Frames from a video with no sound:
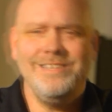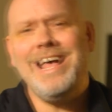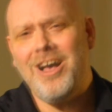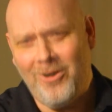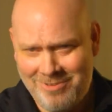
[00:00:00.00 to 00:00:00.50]

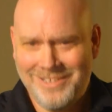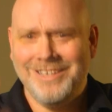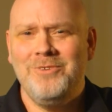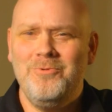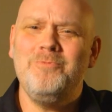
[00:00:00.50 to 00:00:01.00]
Now,
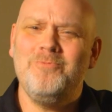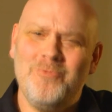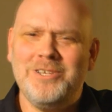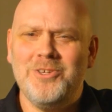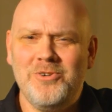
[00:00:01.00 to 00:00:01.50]

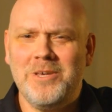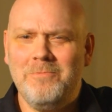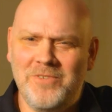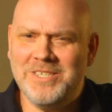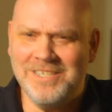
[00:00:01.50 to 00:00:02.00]
when can you come
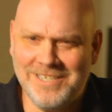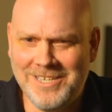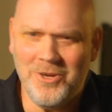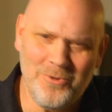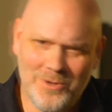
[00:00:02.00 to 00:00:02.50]
visit?
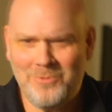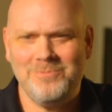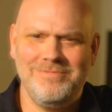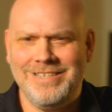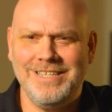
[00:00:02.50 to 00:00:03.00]
We'll
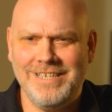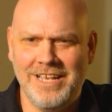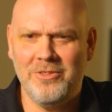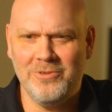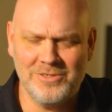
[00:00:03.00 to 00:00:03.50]
get
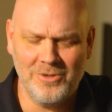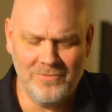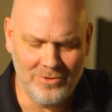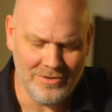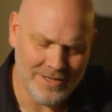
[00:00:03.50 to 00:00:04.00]
together and so
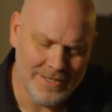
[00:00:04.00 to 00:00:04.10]
forth."